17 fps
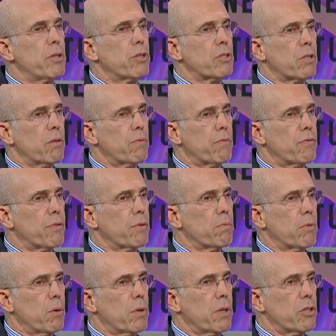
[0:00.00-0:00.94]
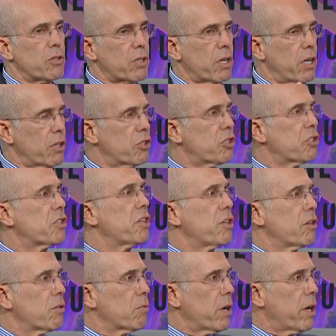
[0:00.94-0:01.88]
just uh, for a moment. Let's kind of
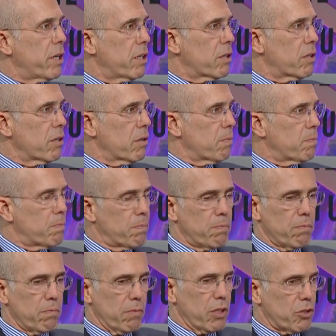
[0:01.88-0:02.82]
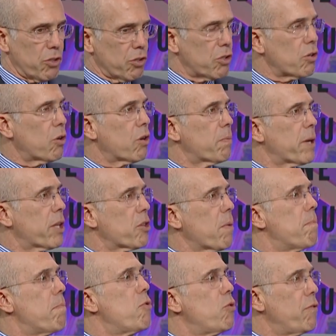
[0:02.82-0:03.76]
steer right at the let's just talk about
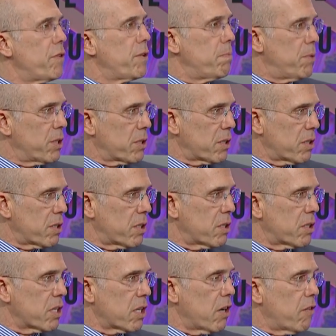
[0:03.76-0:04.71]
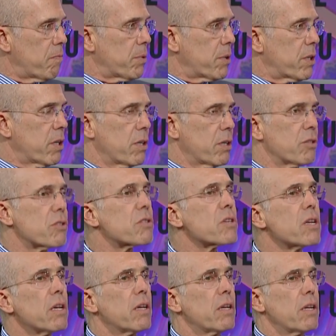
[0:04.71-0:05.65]
the movie business itself because
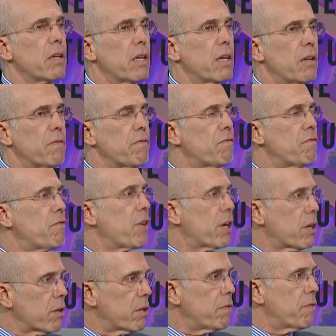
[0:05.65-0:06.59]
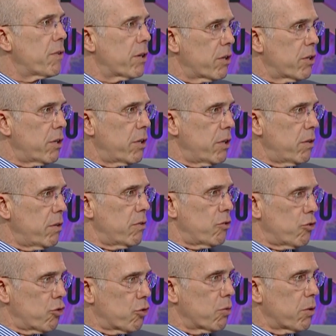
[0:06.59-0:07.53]
sure. in a very, very
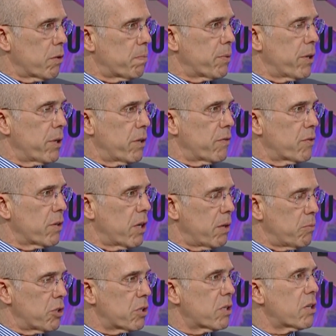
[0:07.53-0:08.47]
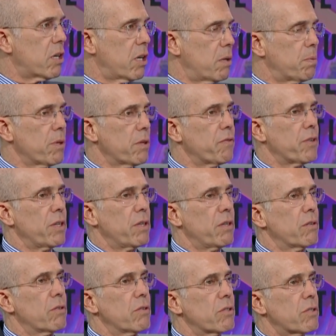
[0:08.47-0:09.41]
short period of time, just a couple of
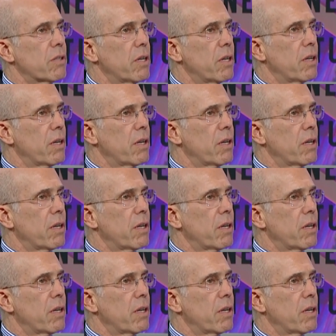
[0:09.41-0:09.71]
years,